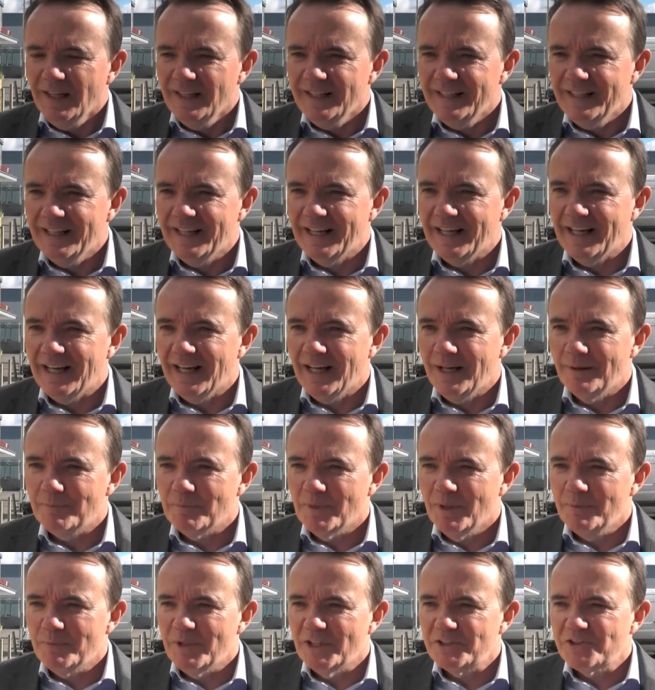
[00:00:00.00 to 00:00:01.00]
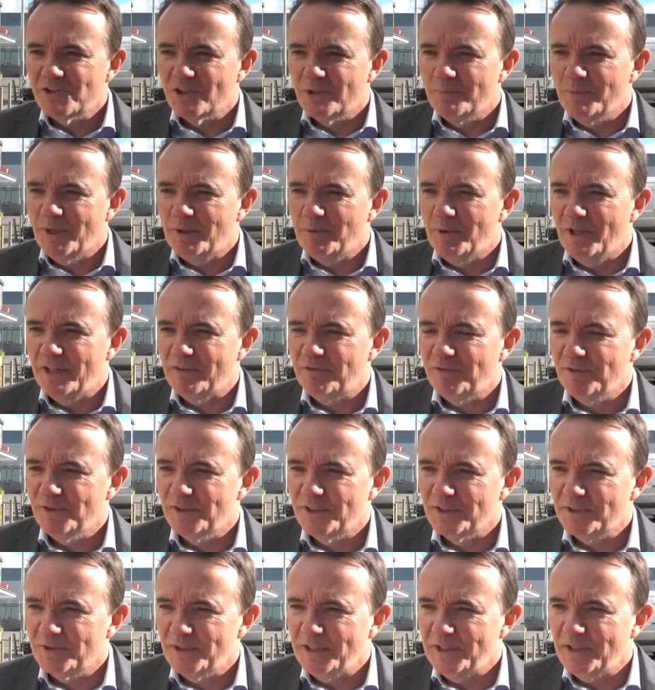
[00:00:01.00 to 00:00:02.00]
Yeah, I'm not sure my wife
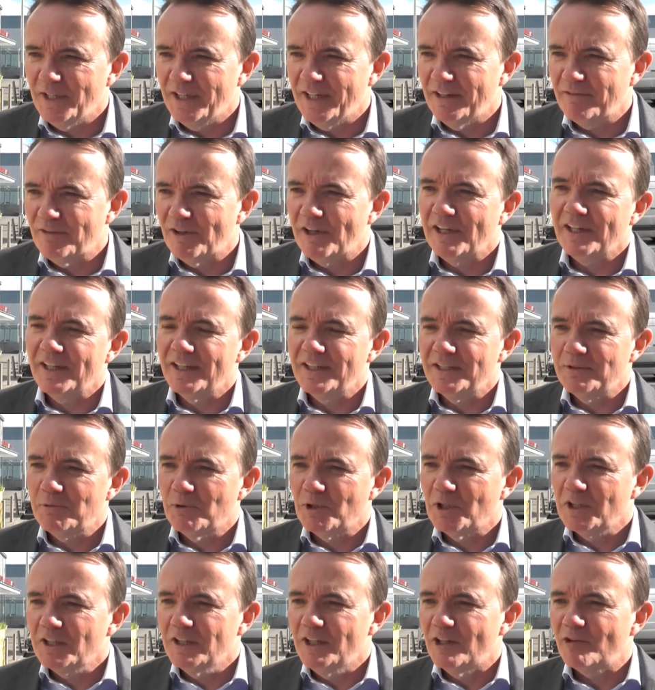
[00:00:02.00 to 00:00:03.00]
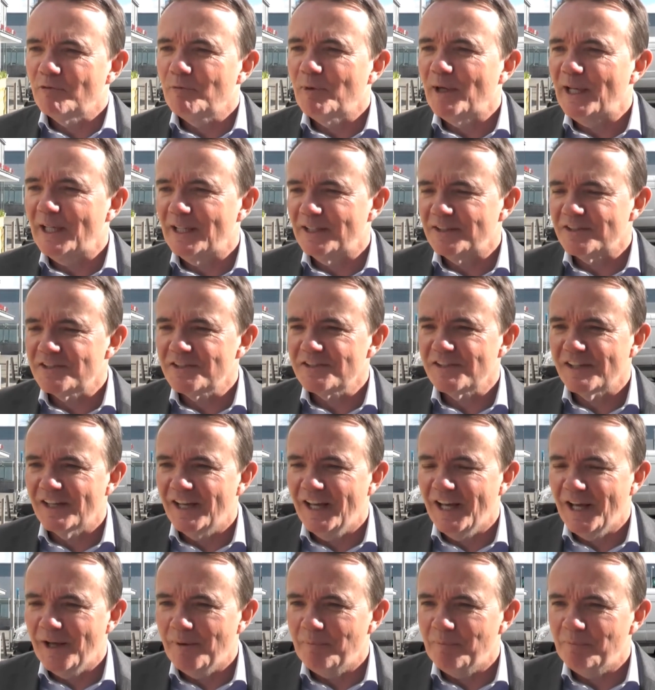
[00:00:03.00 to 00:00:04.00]
would agree I ever had any work-life balance,
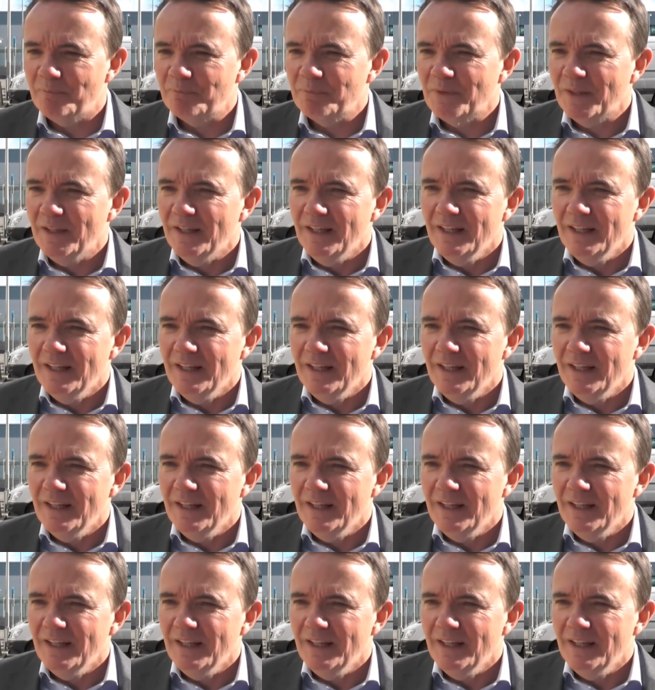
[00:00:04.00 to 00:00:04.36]
and